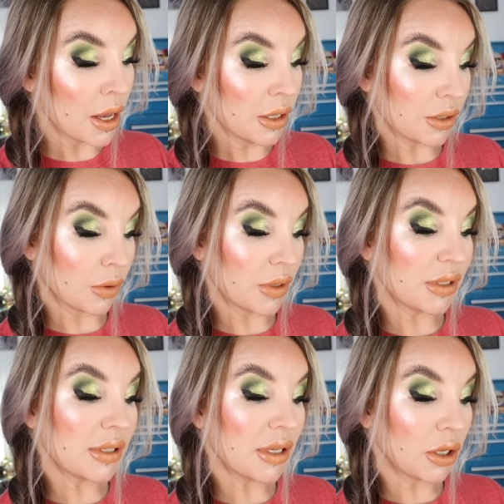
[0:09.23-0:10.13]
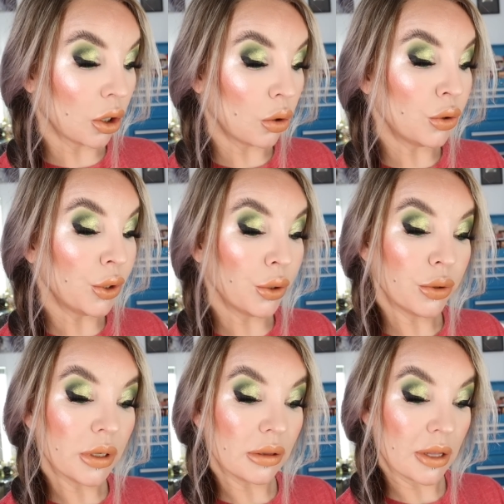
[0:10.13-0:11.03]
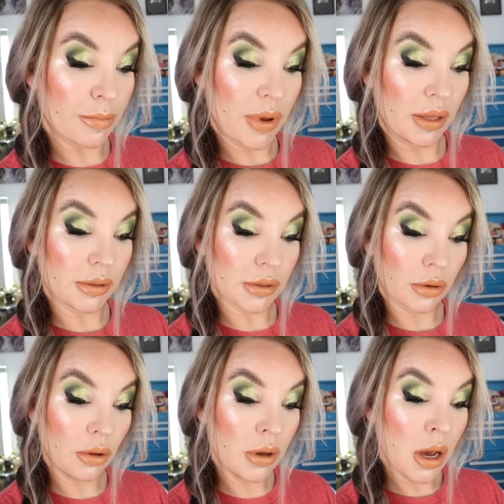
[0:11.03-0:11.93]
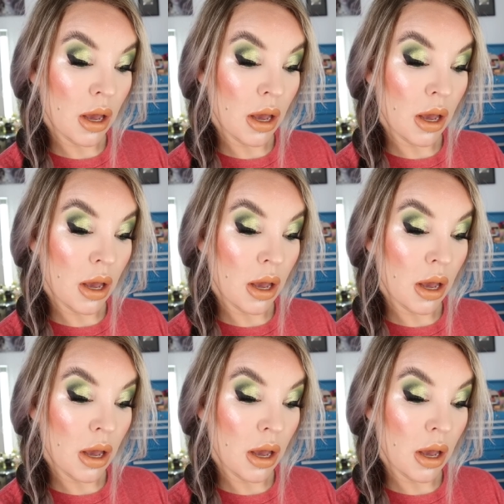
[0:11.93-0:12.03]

So this is the Go Nude Lip Pencil.